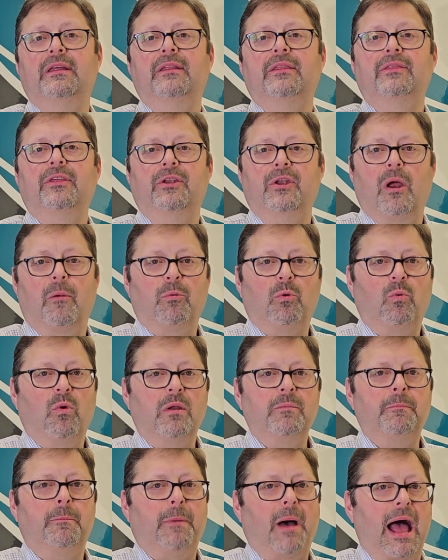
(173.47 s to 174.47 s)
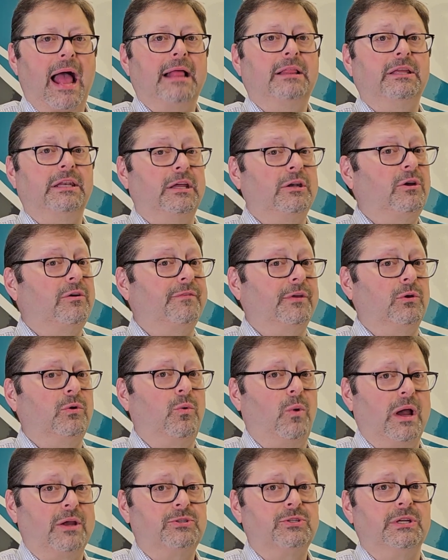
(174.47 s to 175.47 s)
The number one pilot interview
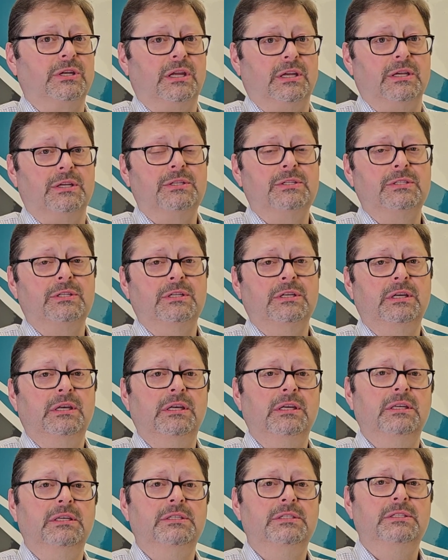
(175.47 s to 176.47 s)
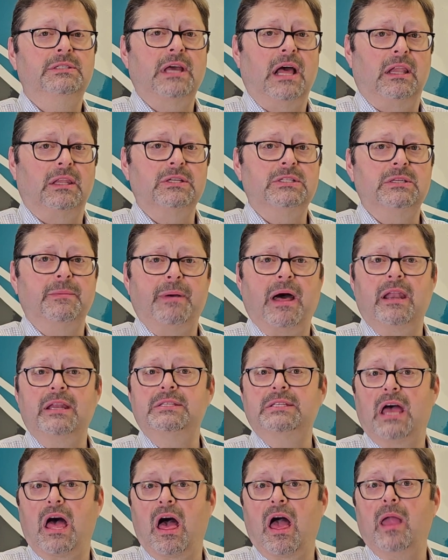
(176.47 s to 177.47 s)
question is, tell us about a
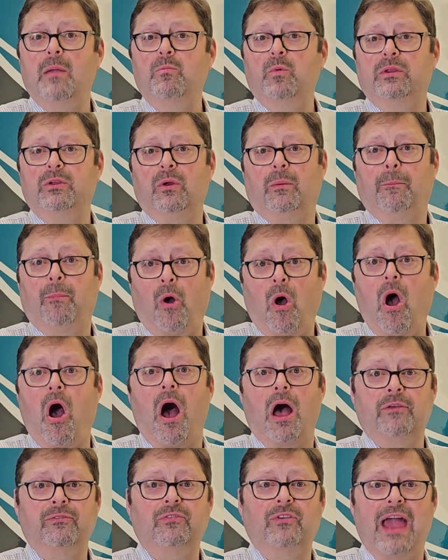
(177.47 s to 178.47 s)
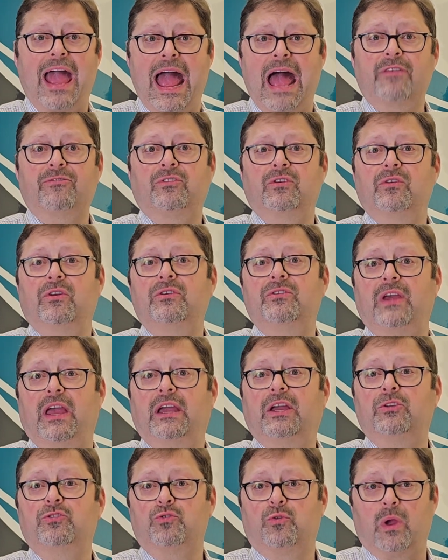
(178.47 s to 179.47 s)
time when your boss asked you to
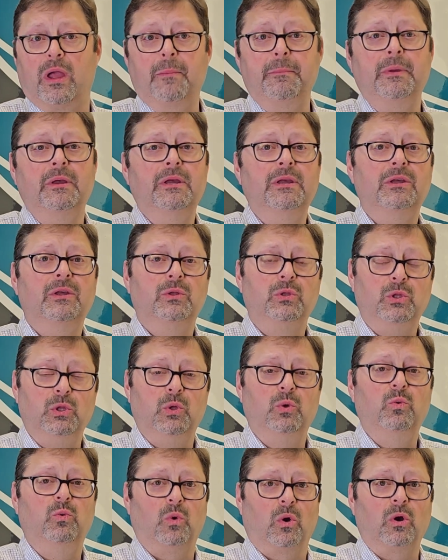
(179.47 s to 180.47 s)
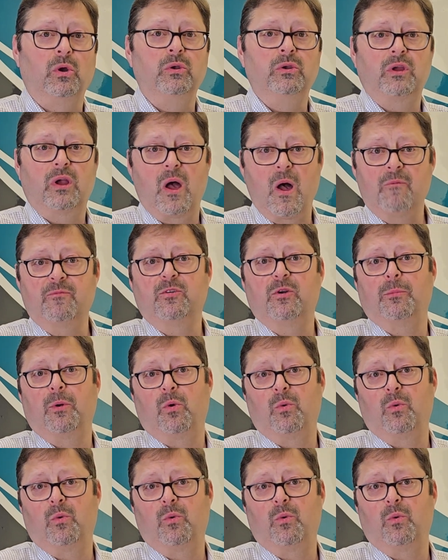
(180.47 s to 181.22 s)
take a trip you weren't comfortable